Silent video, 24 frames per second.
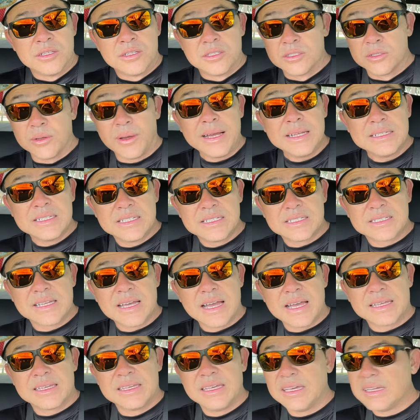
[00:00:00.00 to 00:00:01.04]
So I just got
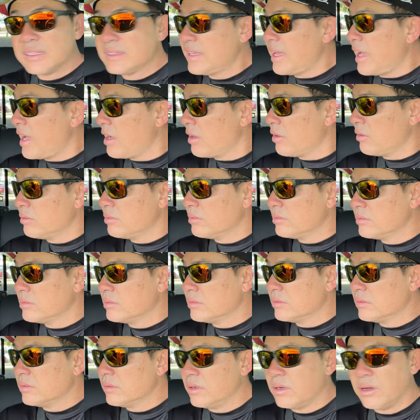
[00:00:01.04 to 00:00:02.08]
kicked out
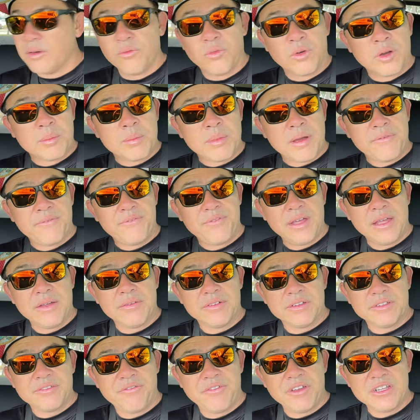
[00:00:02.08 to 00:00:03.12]
of one of my favorite
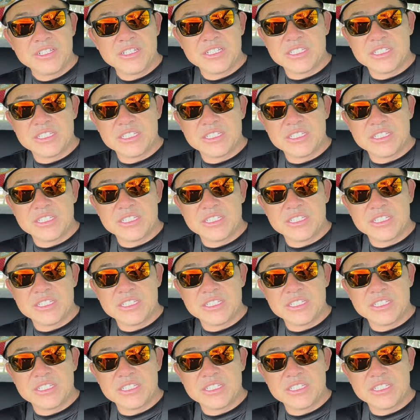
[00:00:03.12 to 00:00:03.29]
fishing